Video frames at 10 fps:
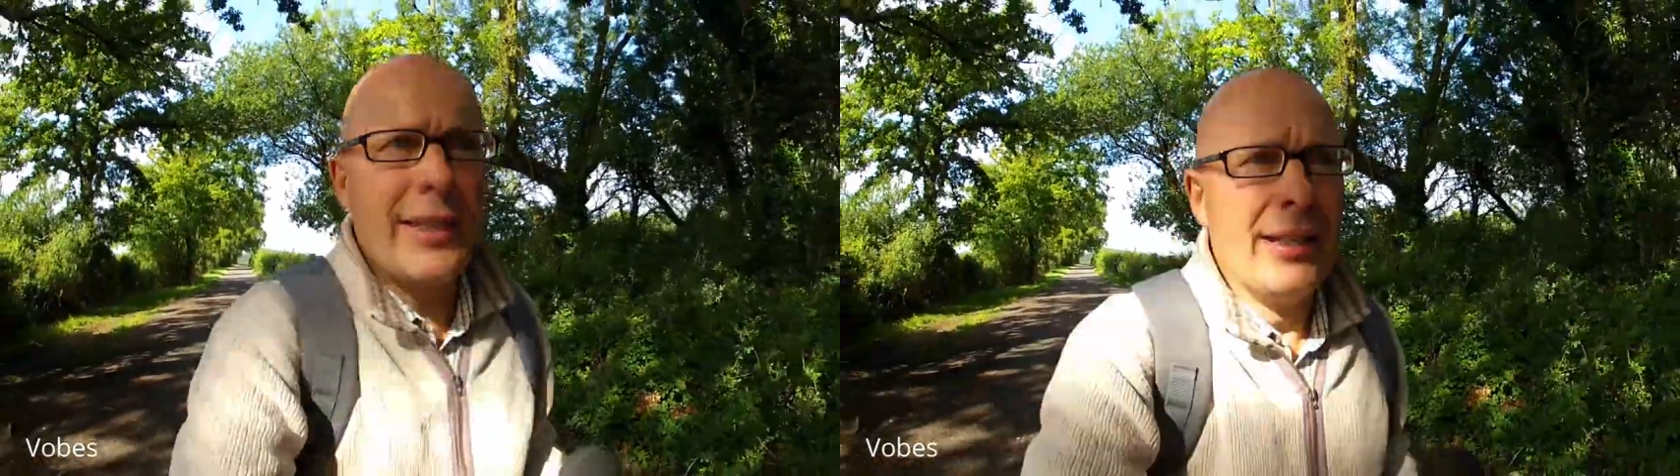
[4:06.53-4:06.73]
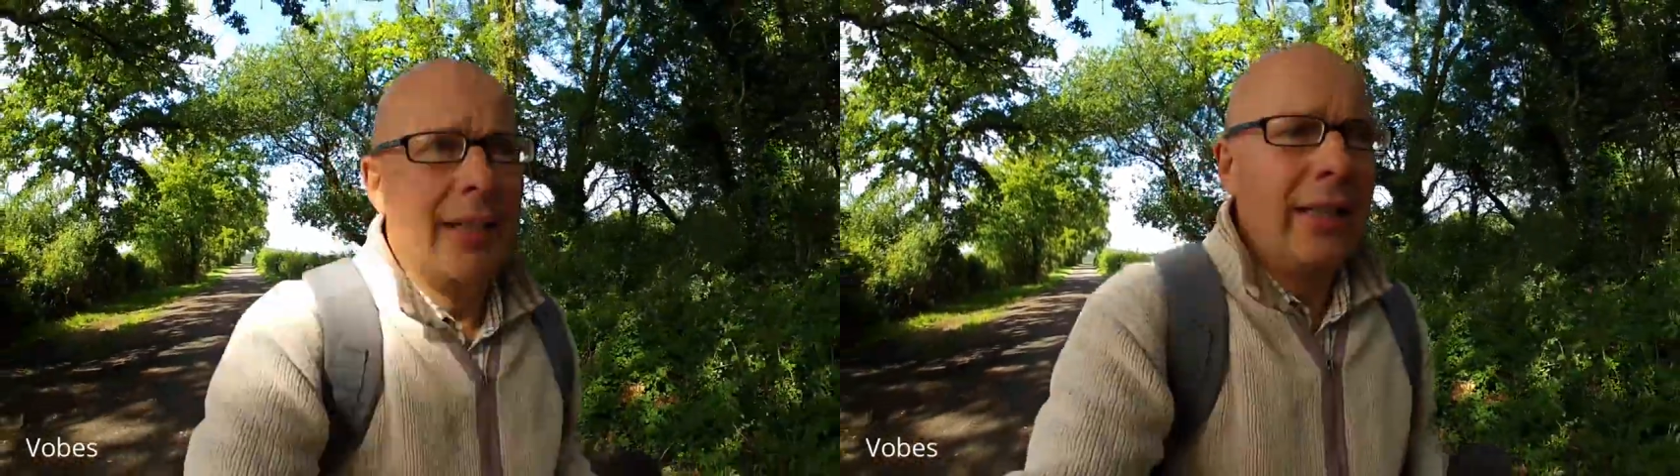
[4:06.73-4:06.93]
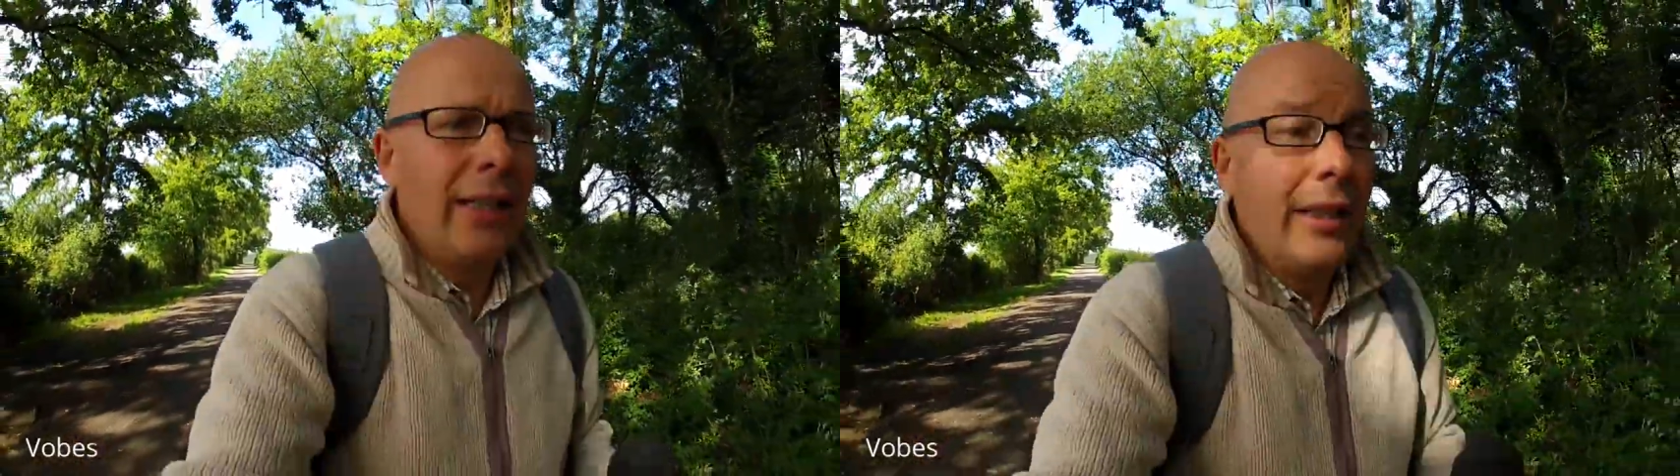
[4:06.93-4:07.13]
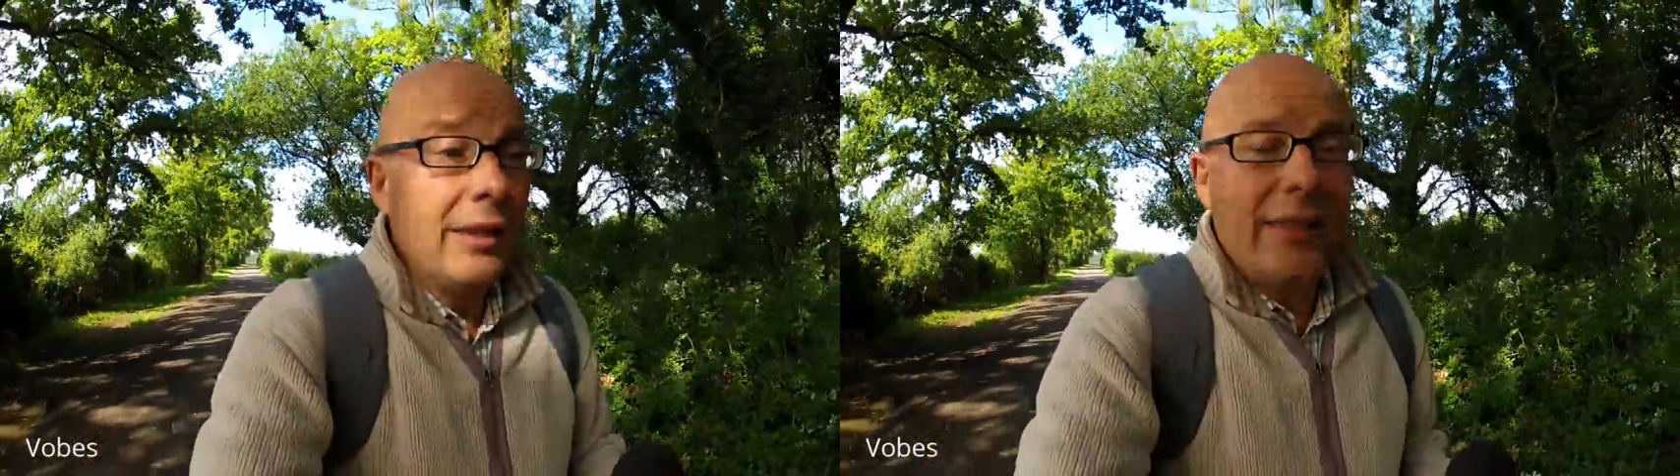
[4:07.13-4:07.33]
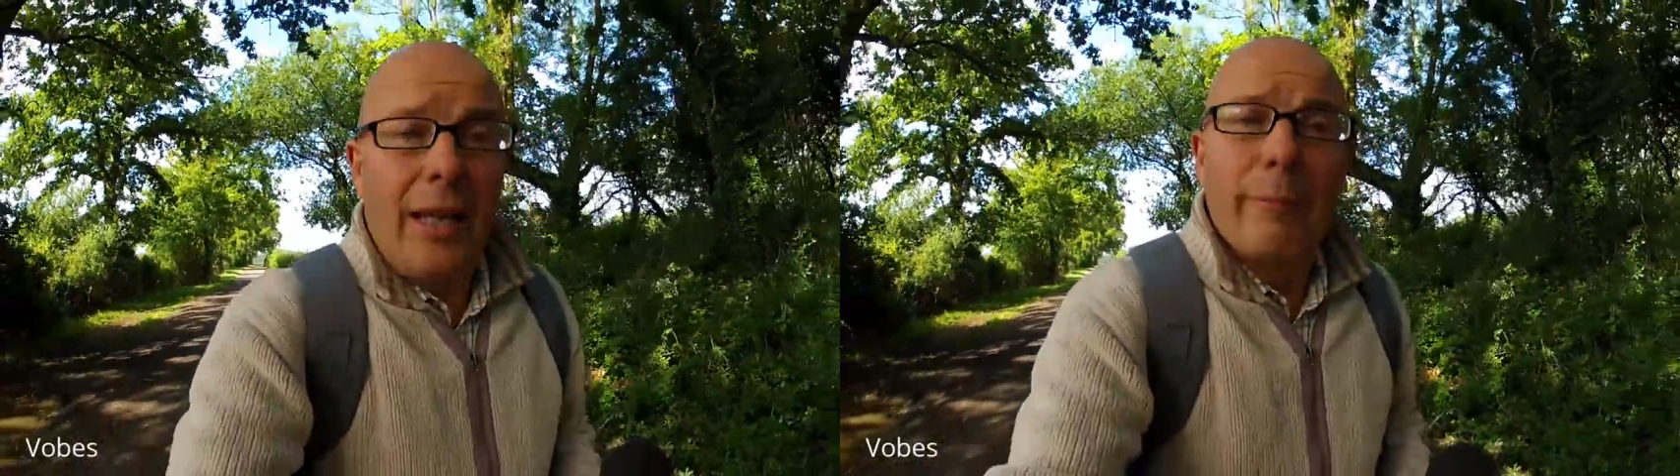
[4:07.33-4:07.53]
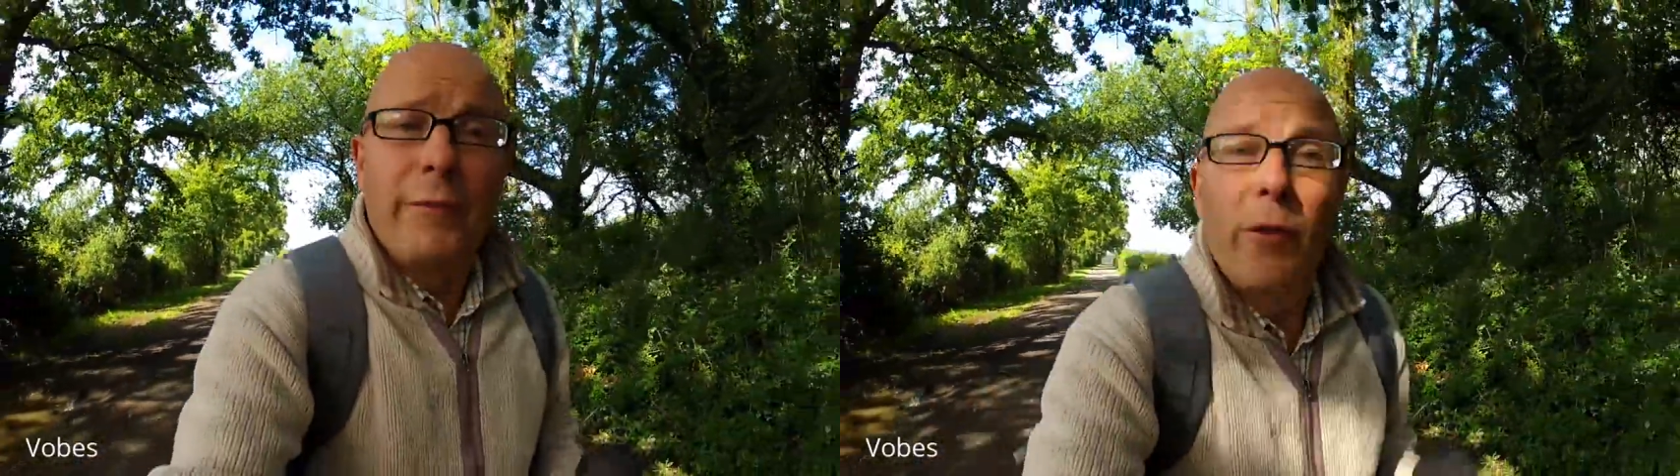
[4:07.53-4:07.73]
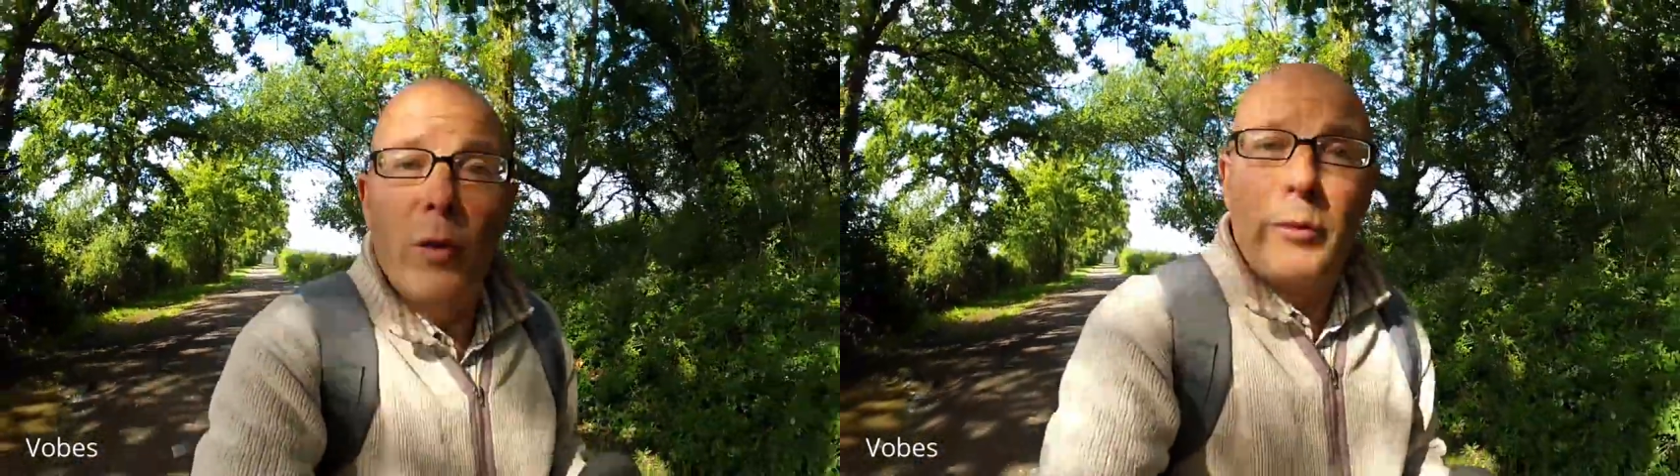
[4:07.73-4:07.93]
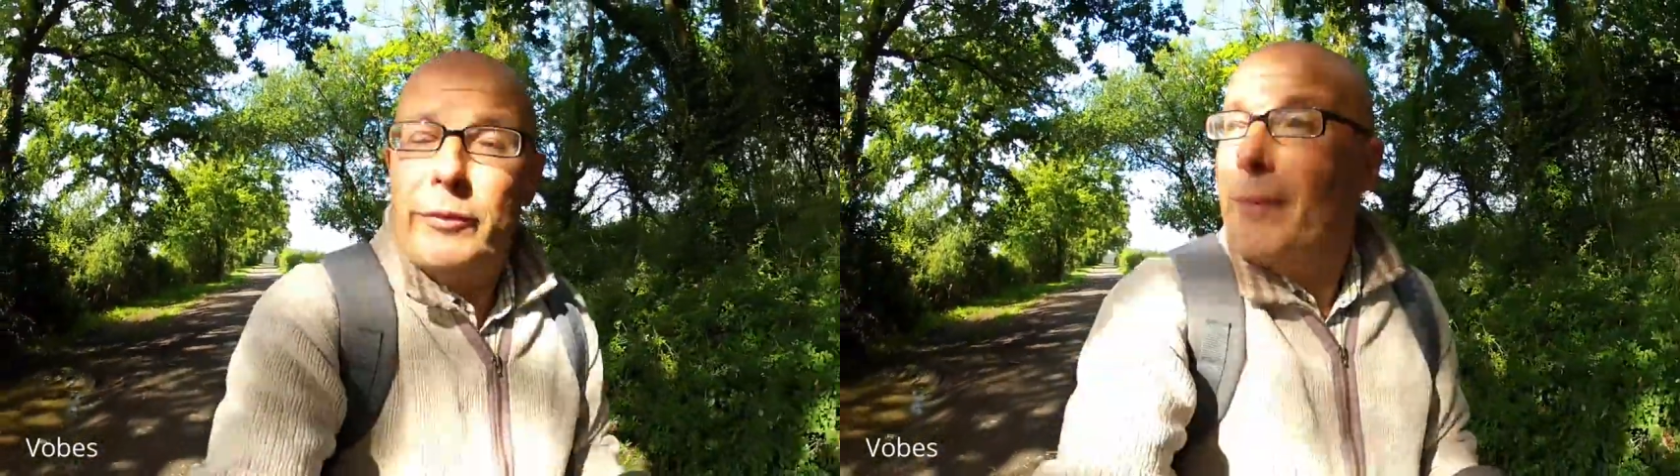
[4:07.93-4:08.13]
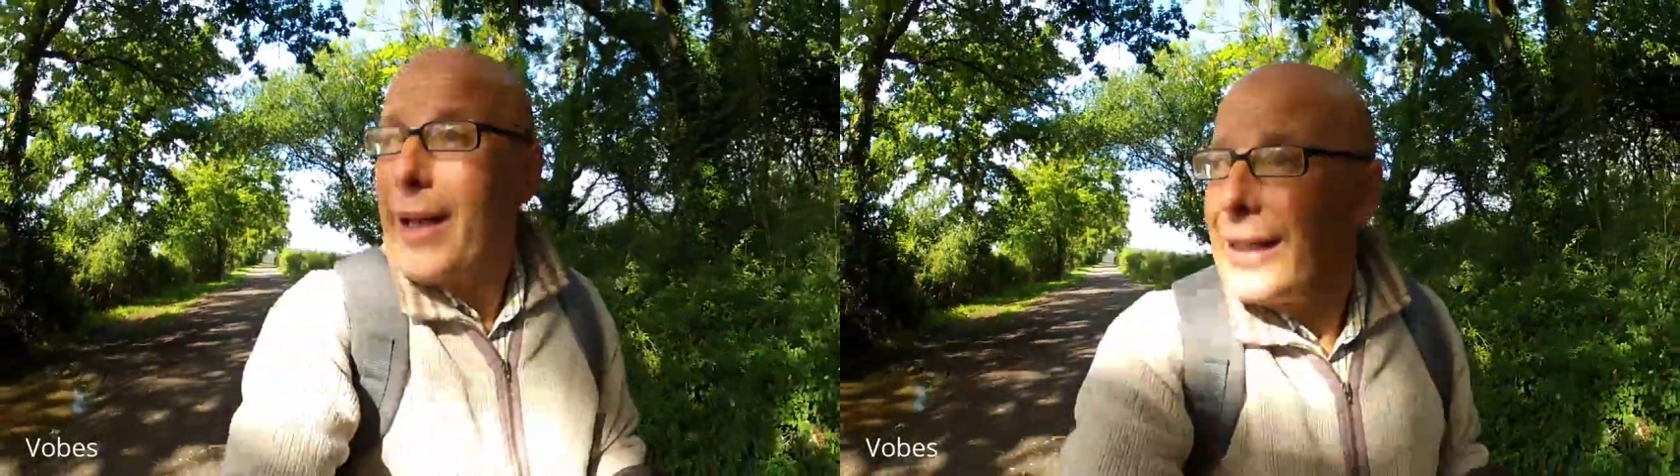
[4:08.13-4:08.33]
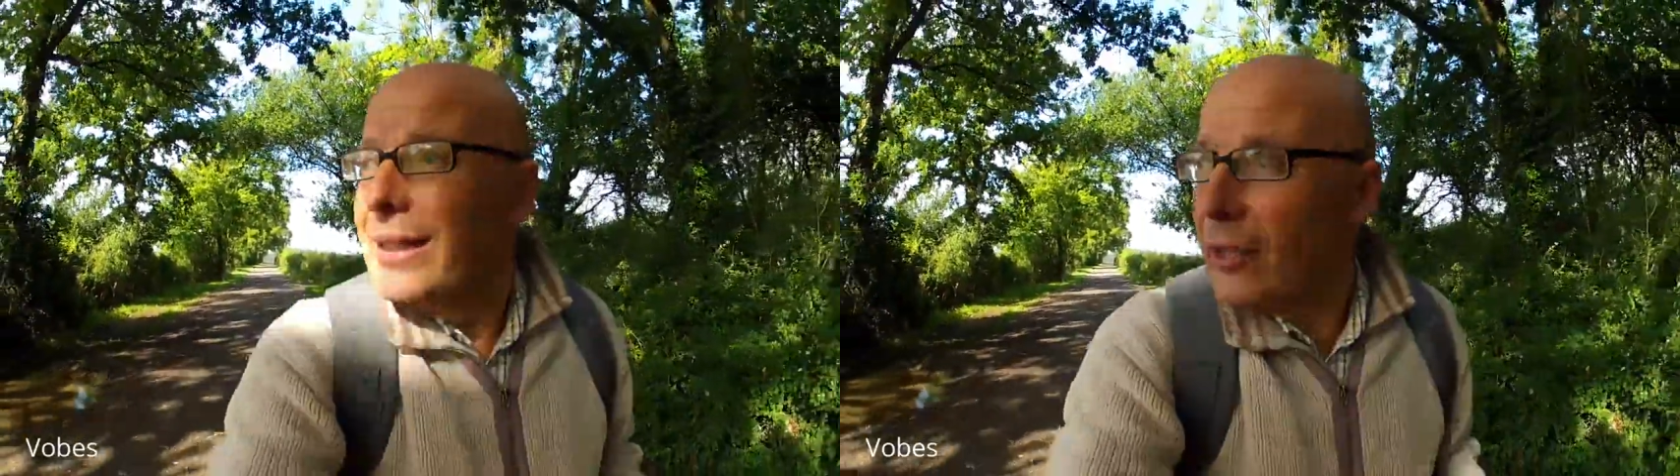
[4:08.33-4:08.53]
some form of
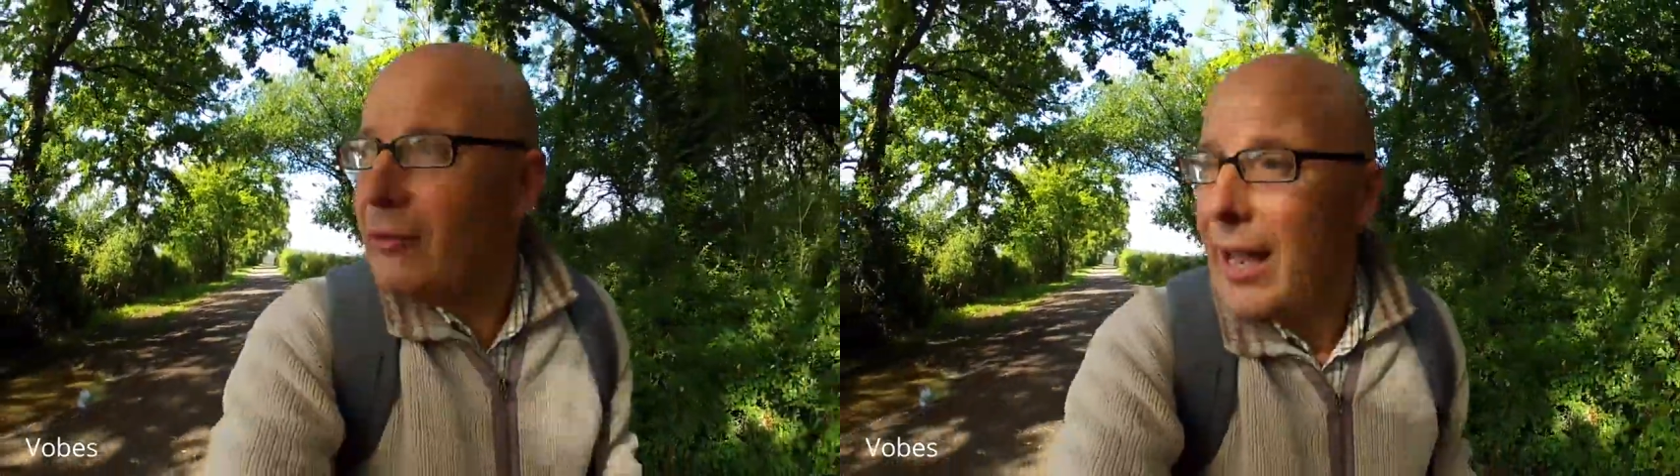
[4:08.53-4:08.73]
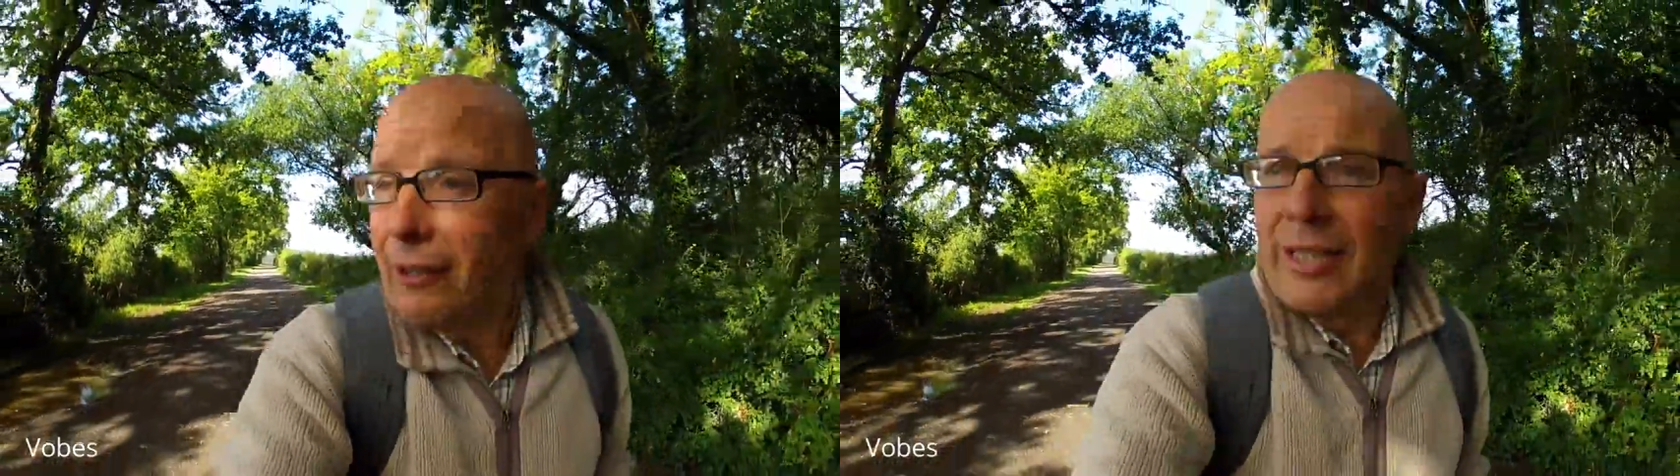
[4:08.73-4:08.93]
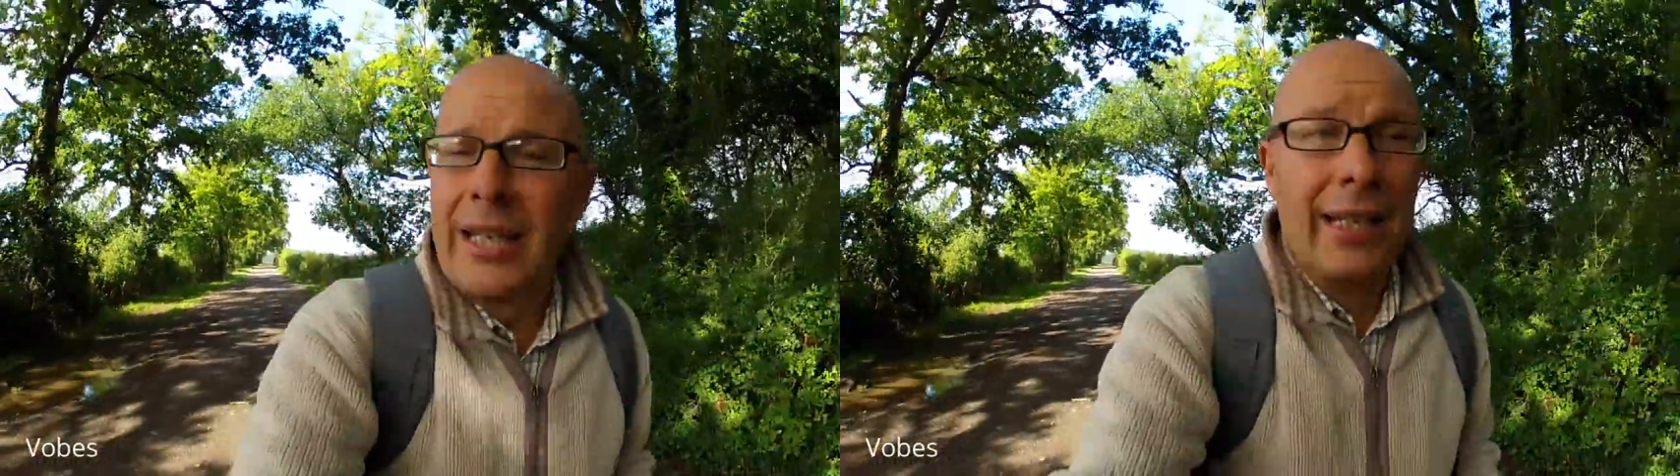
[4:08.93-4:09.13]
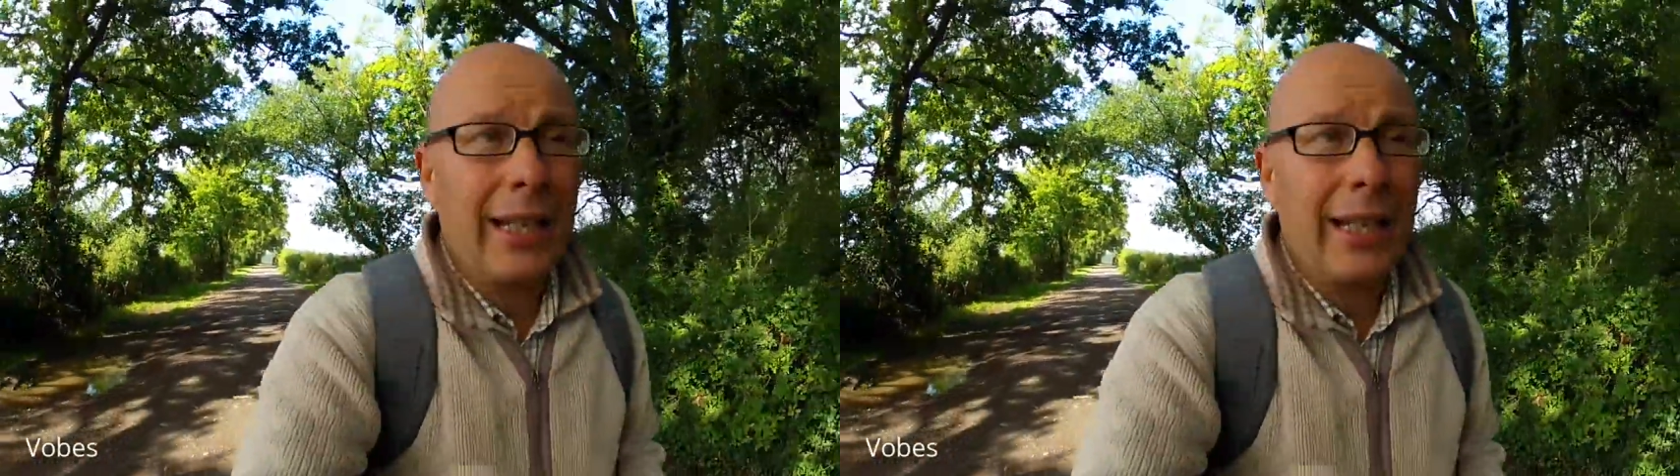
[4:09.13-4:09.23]
money, no doubt.